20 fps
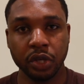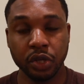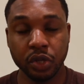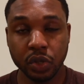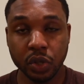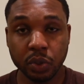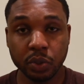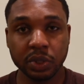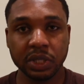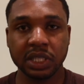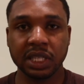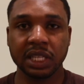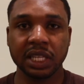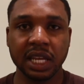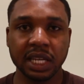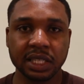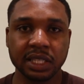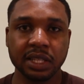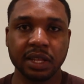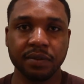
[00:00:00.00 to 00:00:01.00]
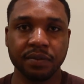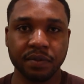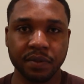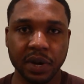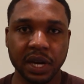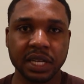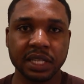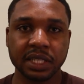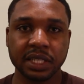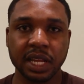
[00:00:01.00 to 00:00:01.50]
you select the
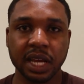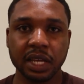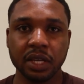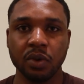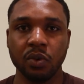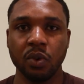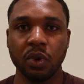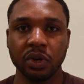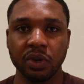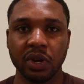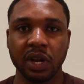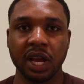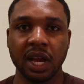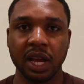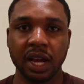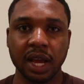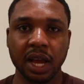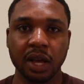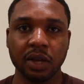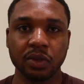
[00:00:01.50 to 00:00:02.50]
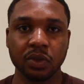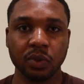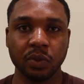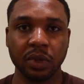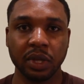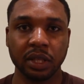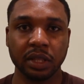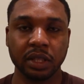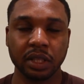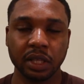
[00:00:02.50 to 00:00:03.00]
friends that you want to hang out
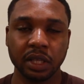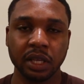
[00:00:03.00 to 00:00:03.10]
with,